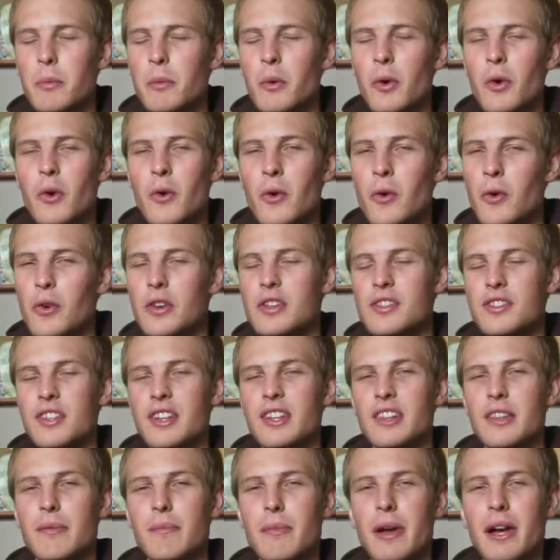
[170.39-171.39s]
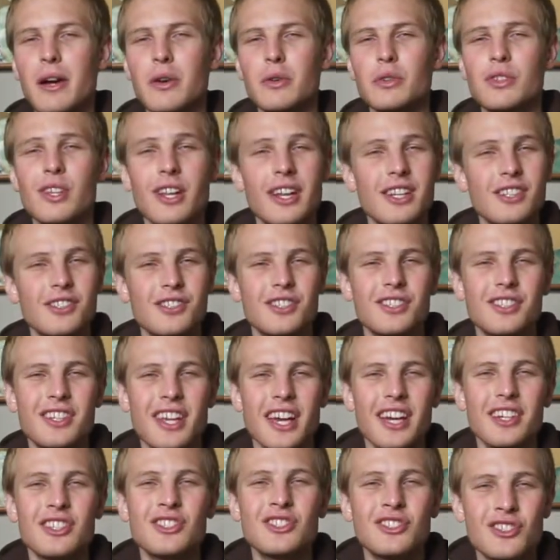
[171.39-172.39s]
more orders in the mail, so let's just
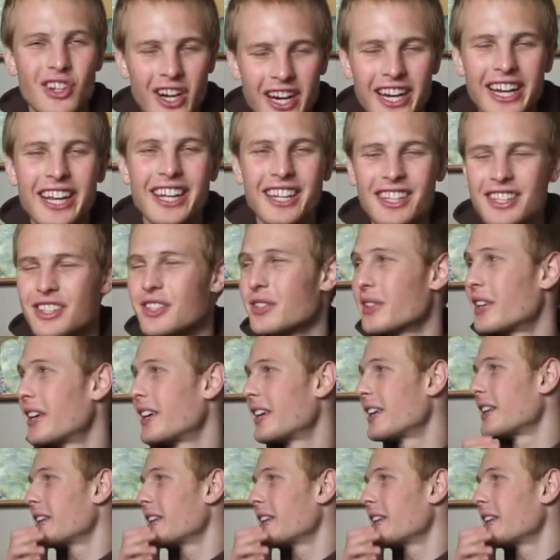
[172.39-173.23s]
get straight into it.